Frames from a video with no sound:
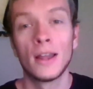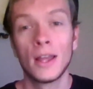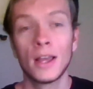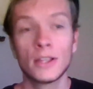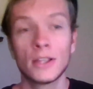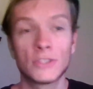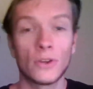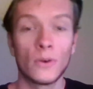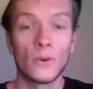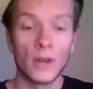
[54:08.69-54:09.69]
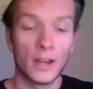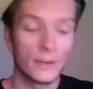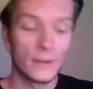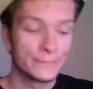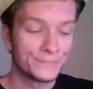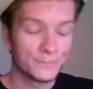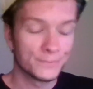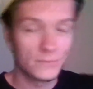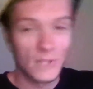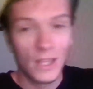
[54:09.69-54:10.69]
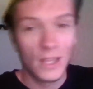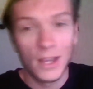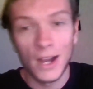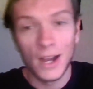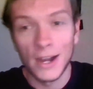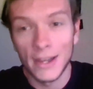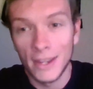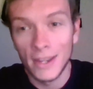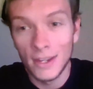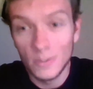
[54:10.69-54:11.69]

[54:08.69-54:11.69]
So I'm